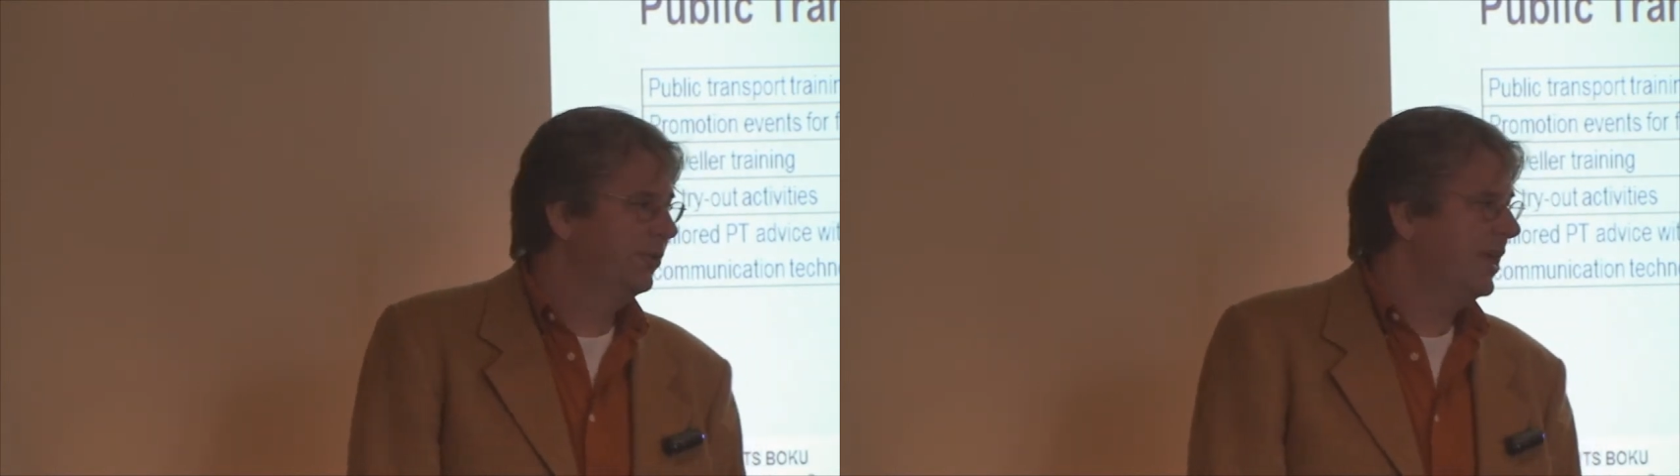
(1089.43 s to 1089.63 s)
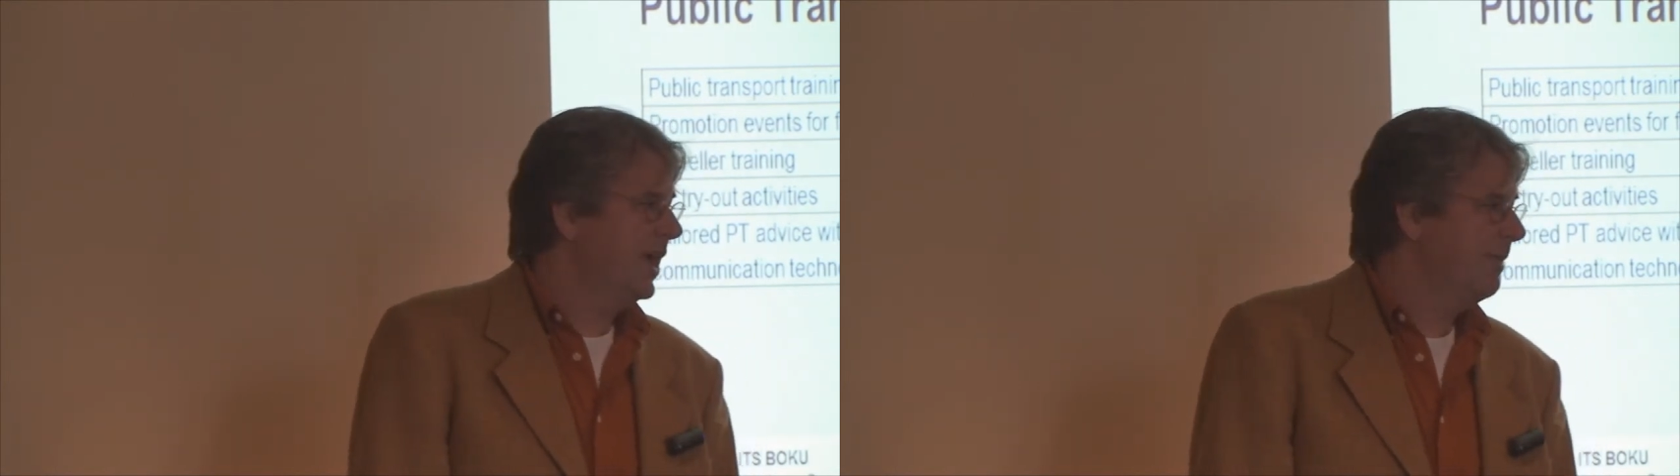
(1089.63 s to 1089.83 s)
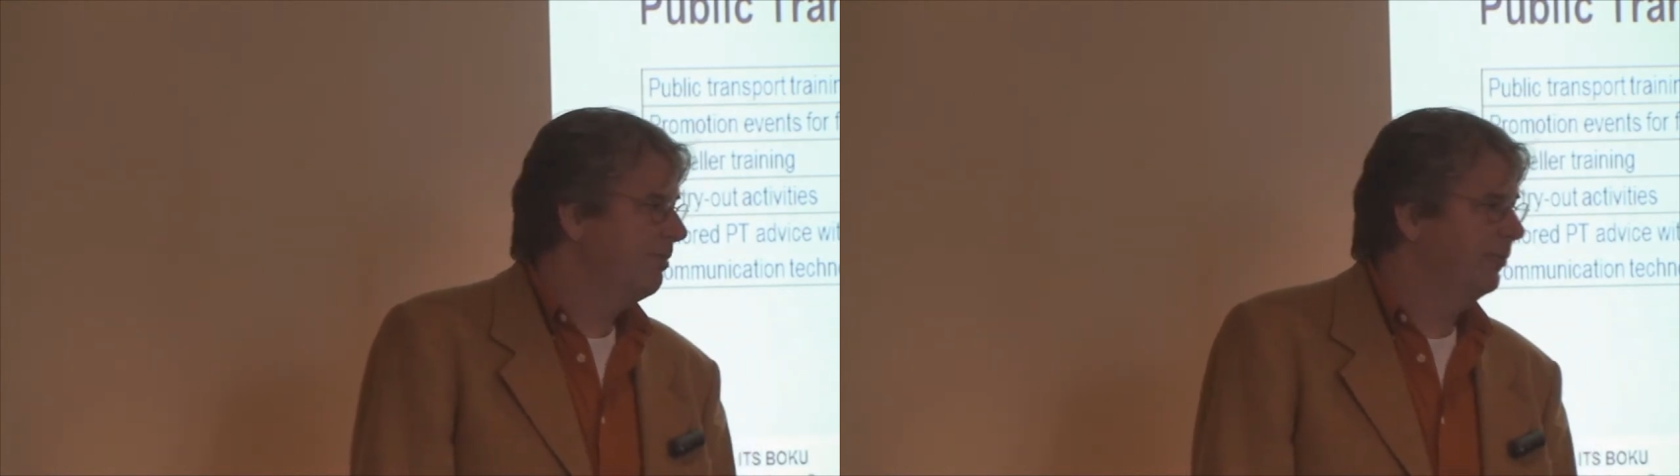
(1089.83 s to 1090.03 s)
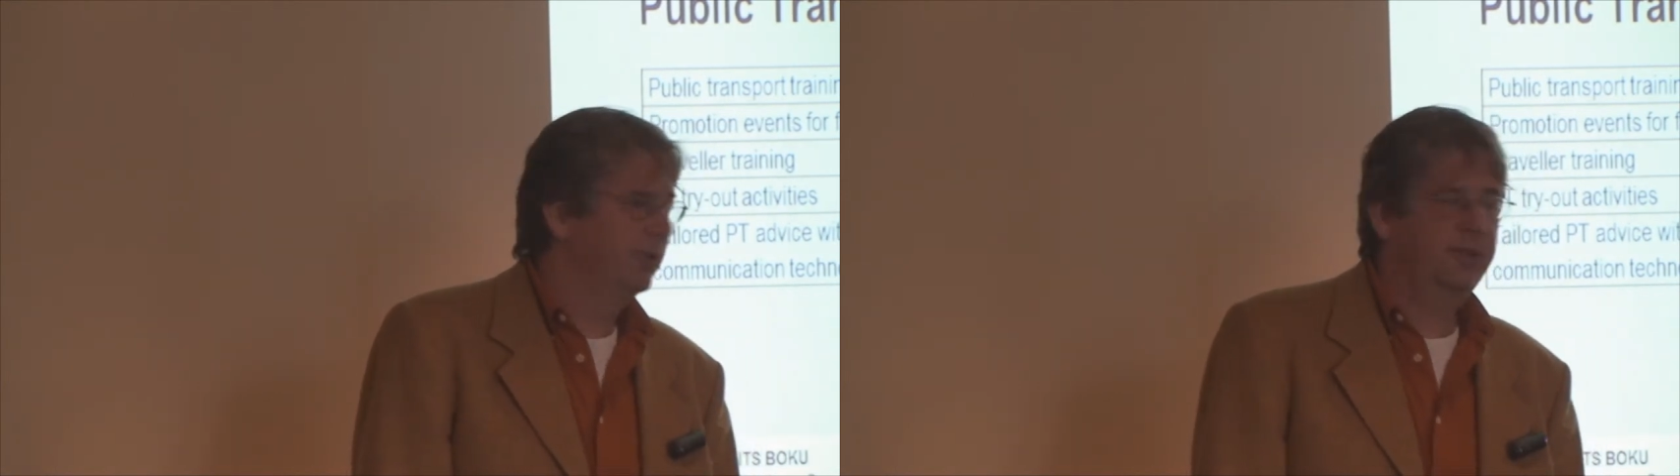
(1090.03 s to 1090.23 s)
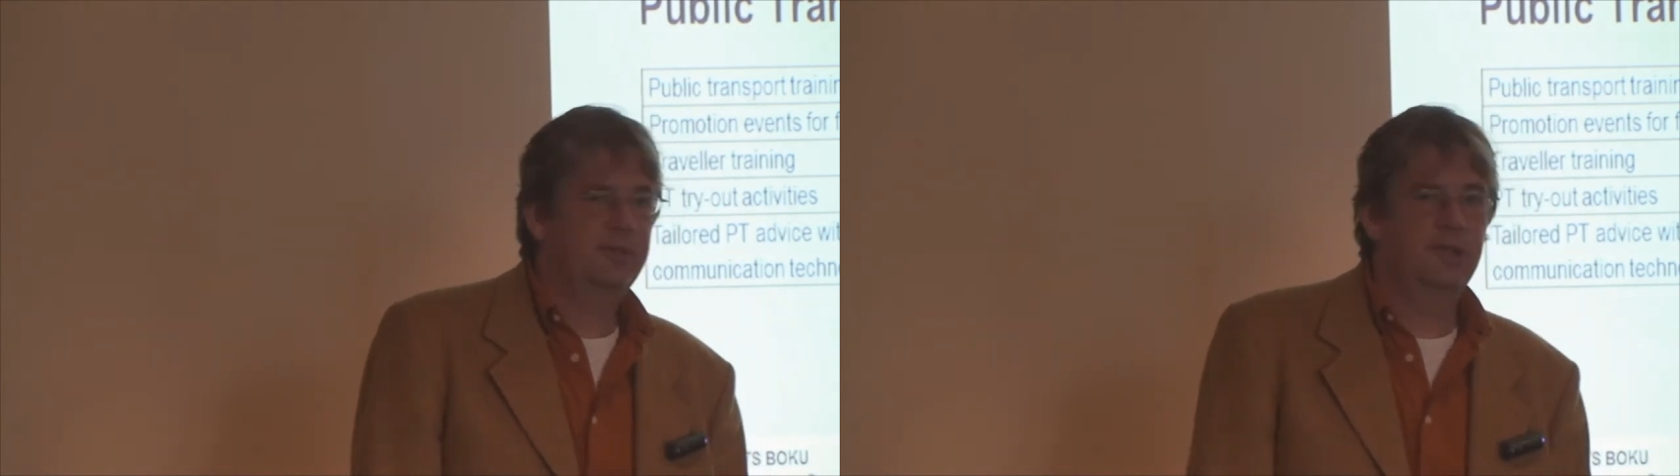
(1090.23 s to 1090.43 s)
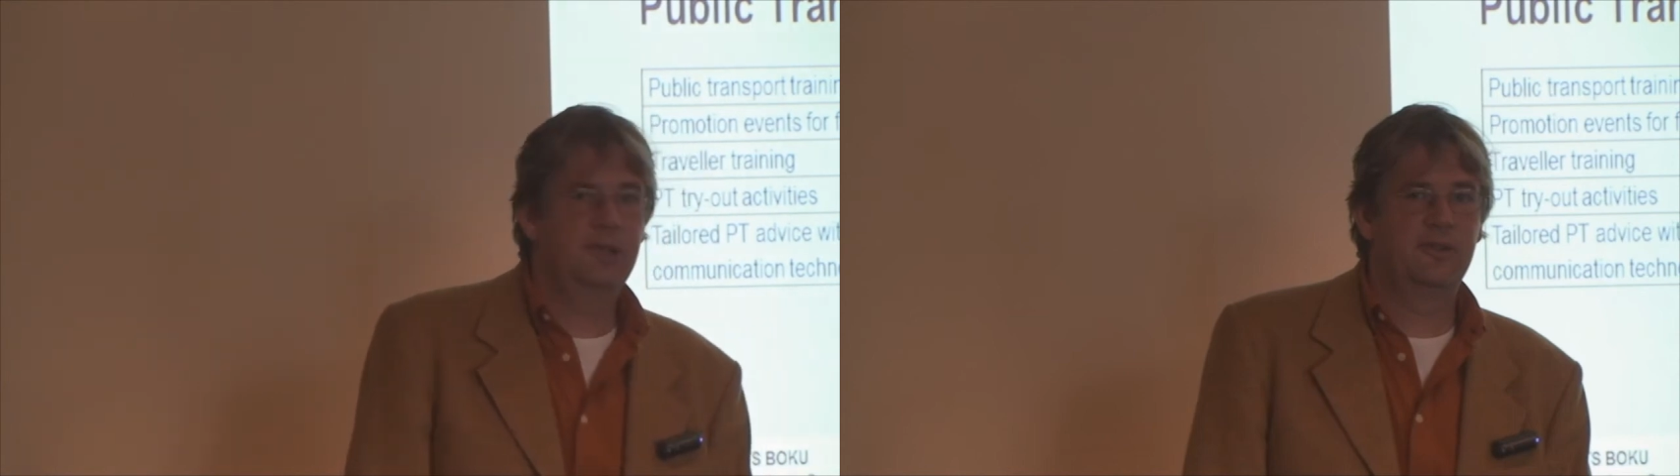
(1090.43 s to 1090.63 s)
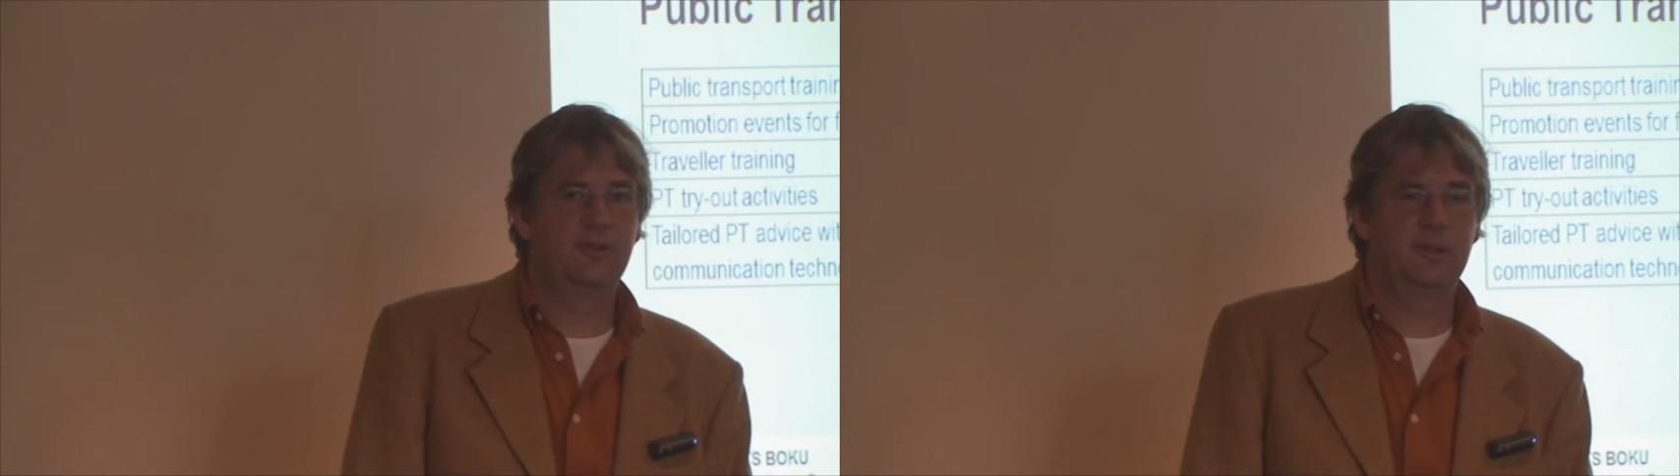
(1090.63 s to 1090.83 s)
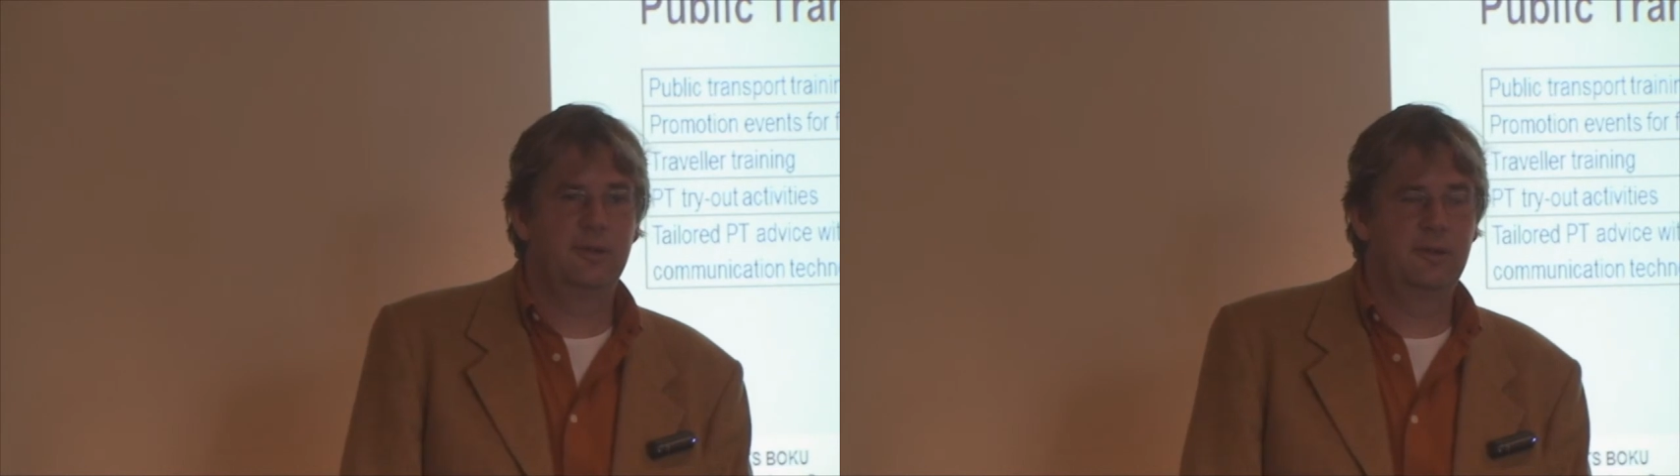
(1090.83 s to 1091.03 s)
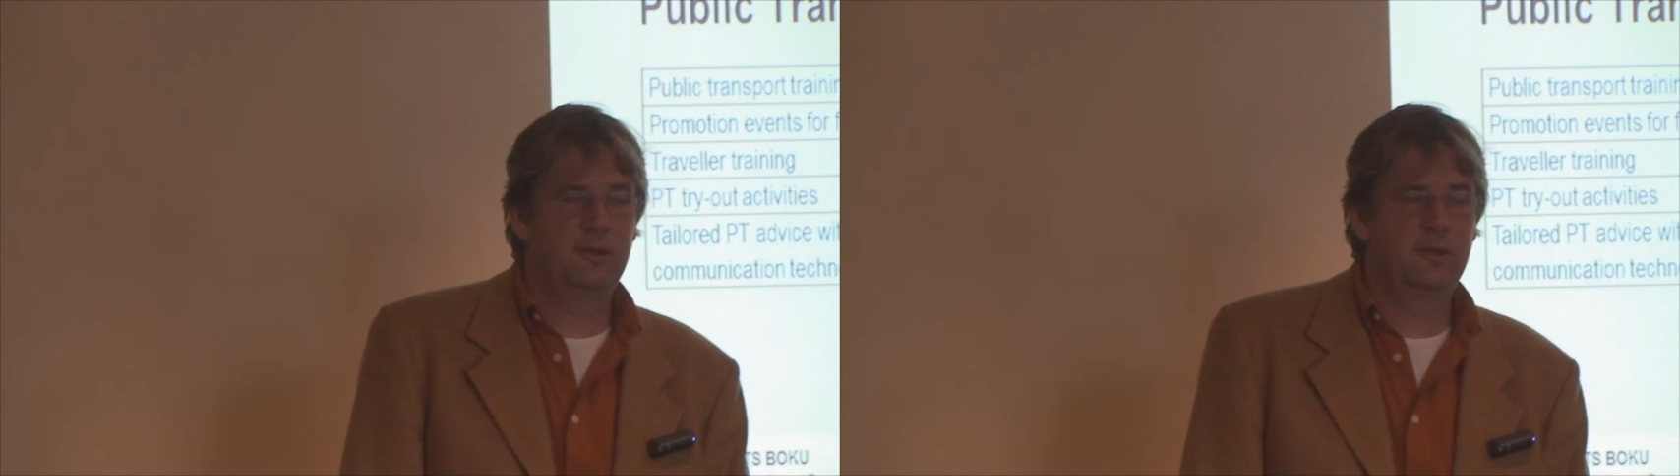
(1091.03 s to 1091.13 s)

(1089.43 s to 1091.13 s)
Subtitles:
the app, what is the